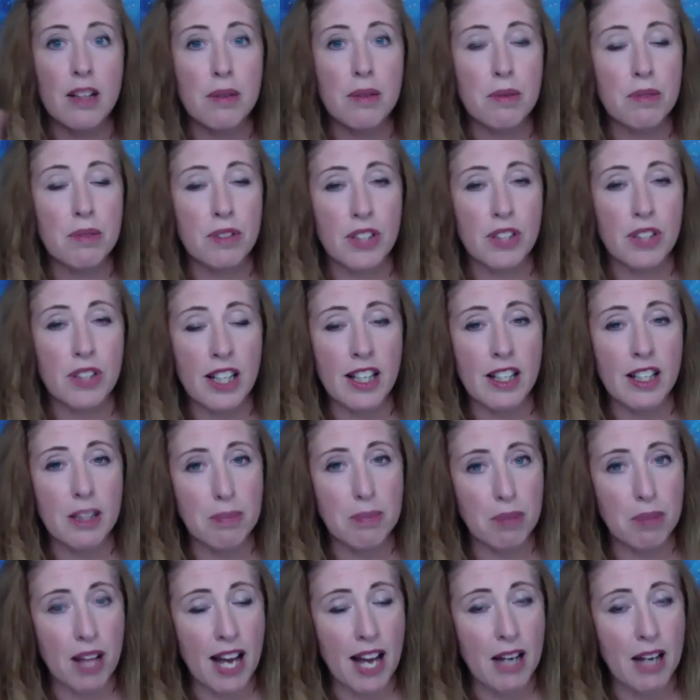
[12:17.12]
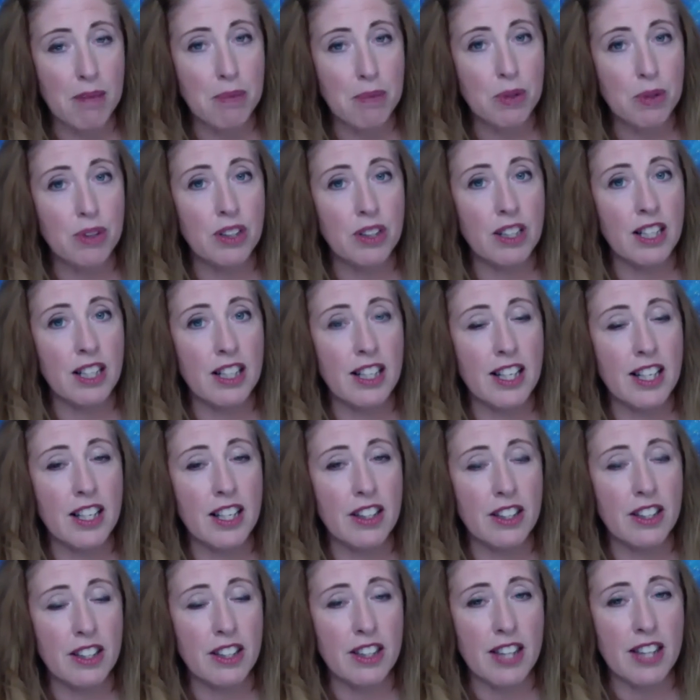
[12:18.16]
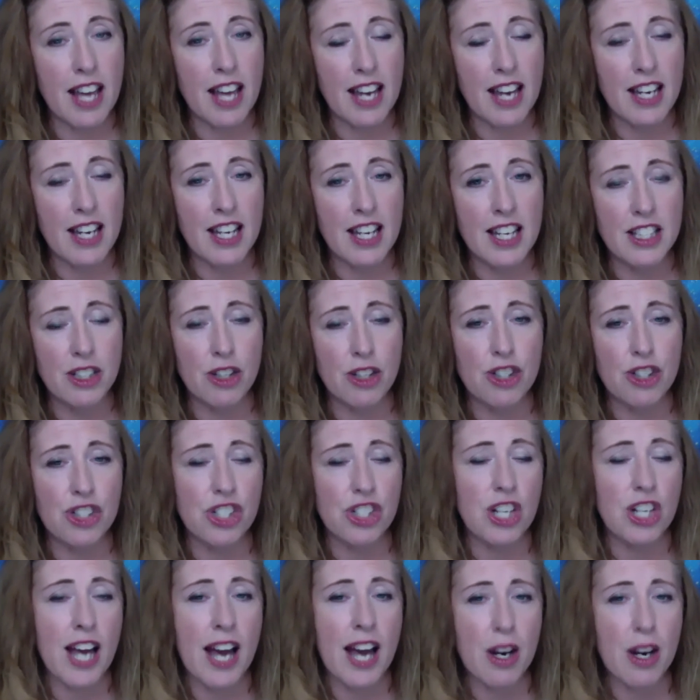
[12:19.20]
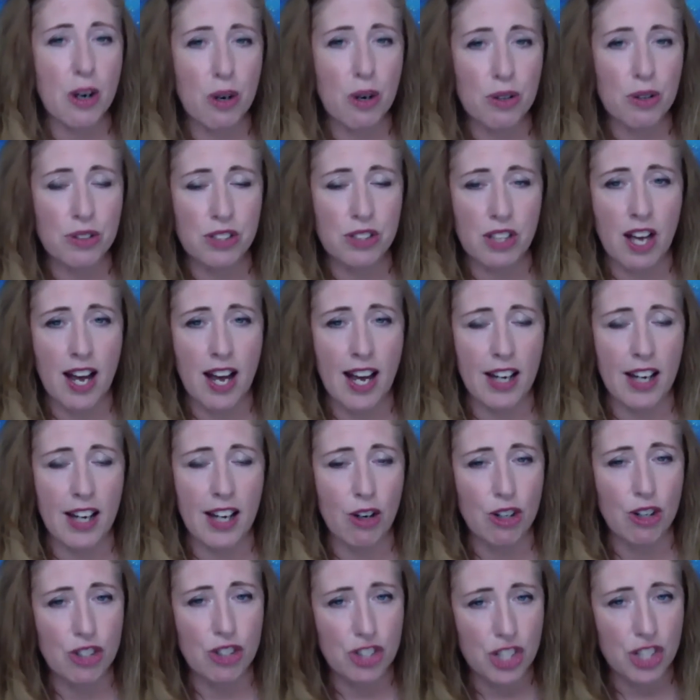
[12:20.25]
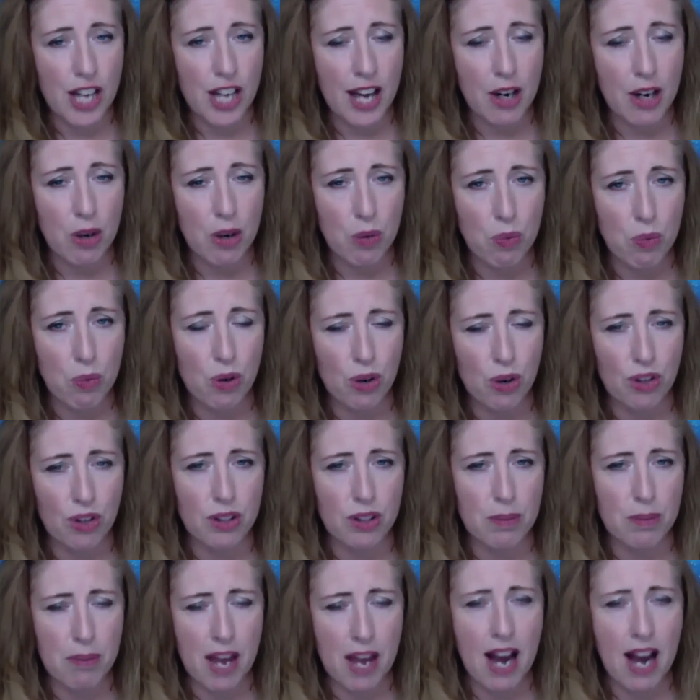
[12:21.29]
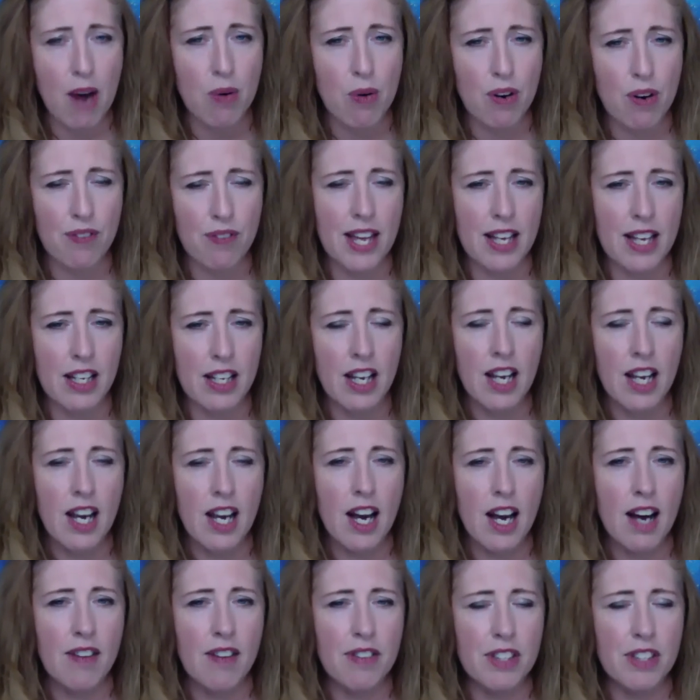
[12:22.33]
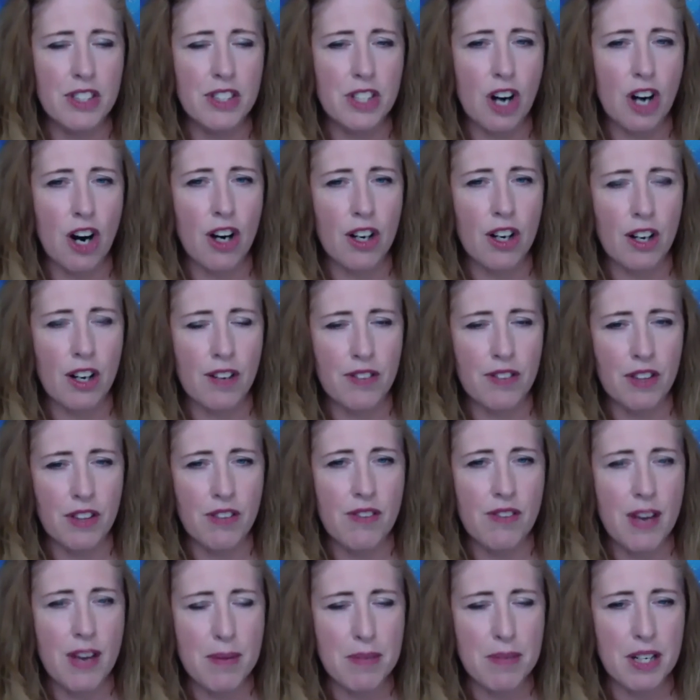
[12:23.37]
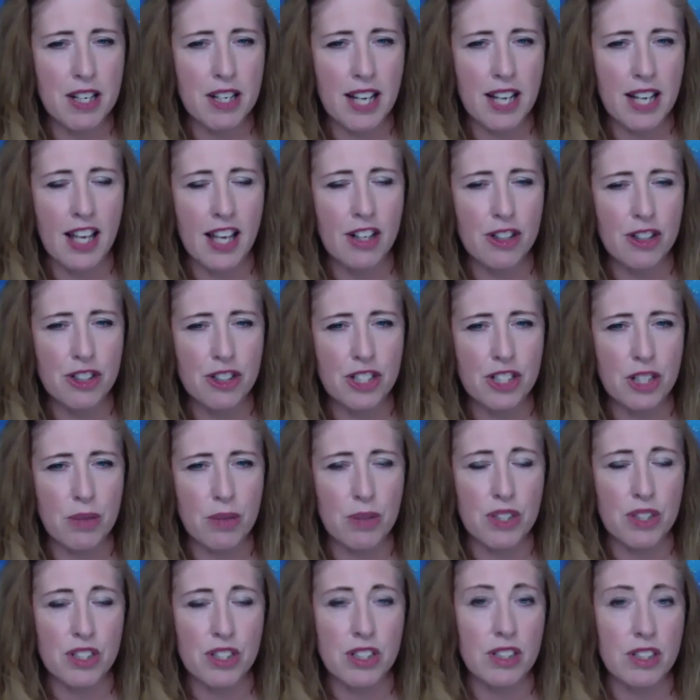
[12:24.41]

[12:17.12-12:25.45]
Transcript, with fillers: Lilith, Black Moon Lilith, that is our shadow side, our shadow work, the power of that, of the dark, of the feminine energy, which